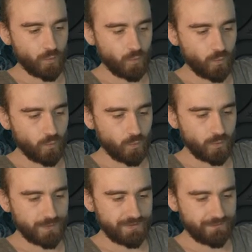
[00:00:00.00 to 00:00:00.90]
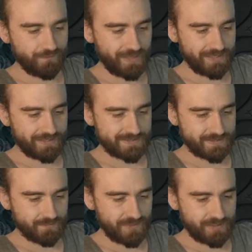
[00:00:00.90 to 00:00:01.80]
Ooh, we're finding it
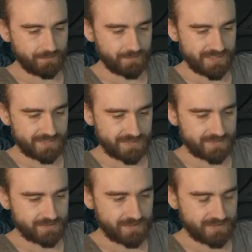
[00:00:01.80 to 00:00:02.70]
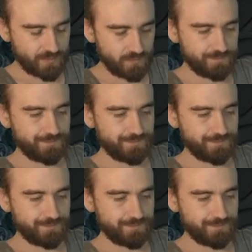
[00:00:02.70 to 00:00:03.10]
We're finding the business. That's cool.